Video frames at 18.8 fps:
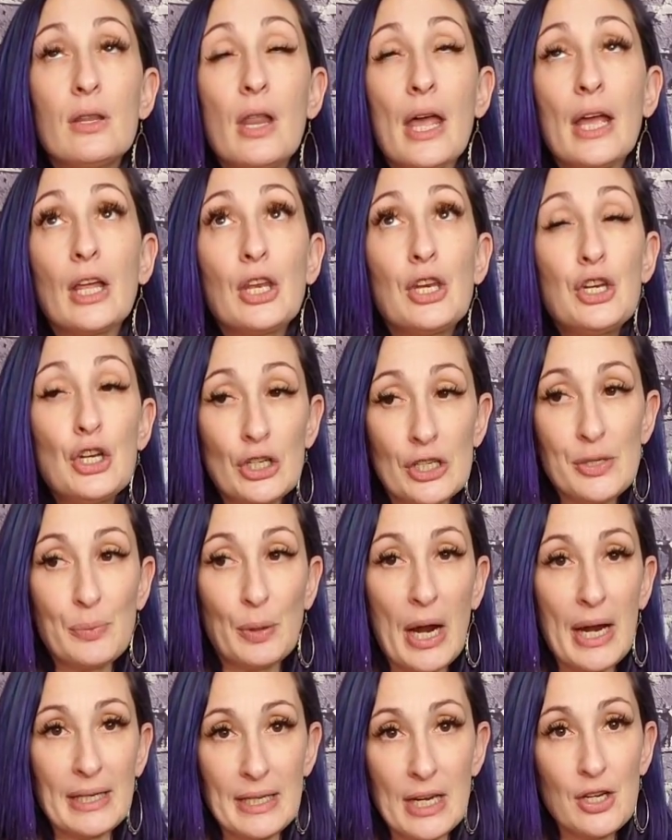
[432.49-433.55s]
like nurse
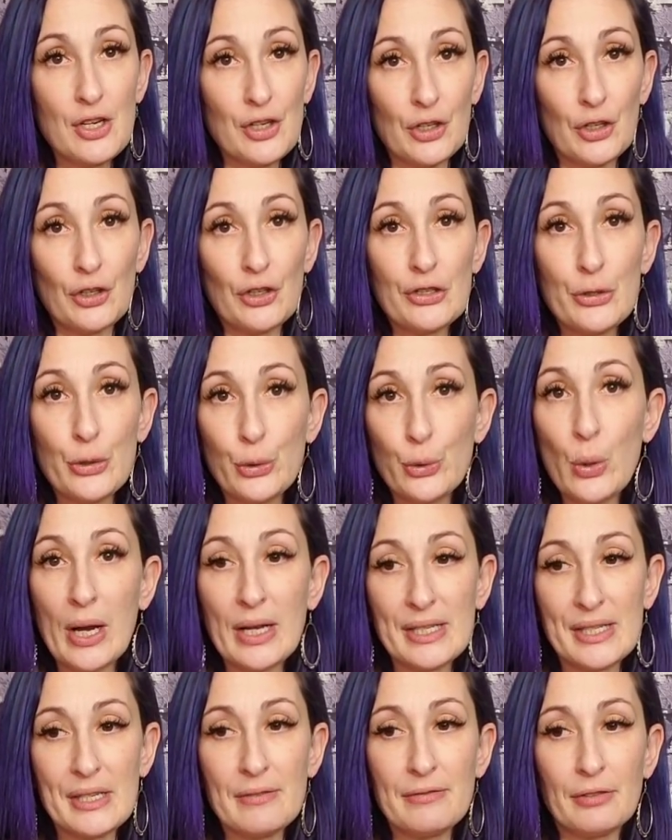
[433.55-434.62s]
practitioners who I
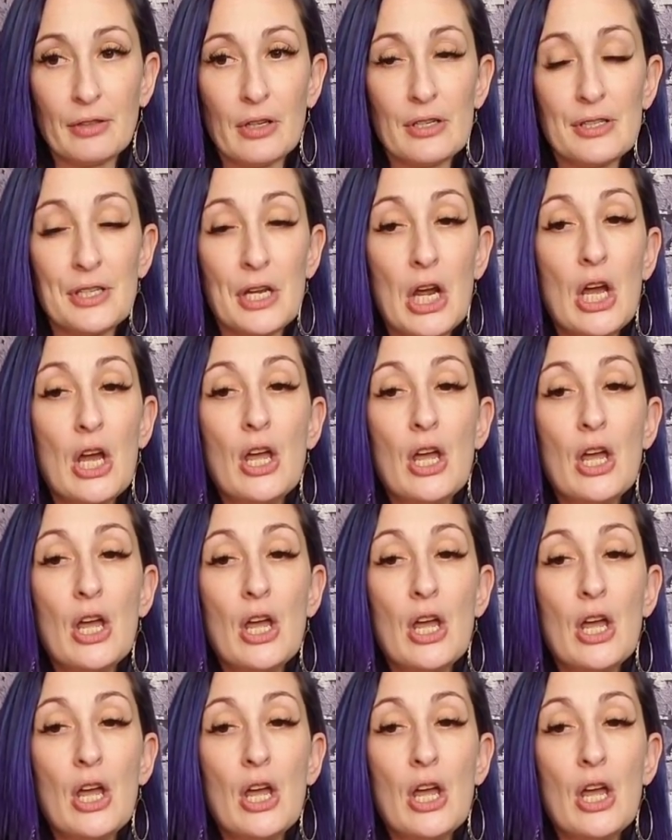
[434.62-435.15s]
see first,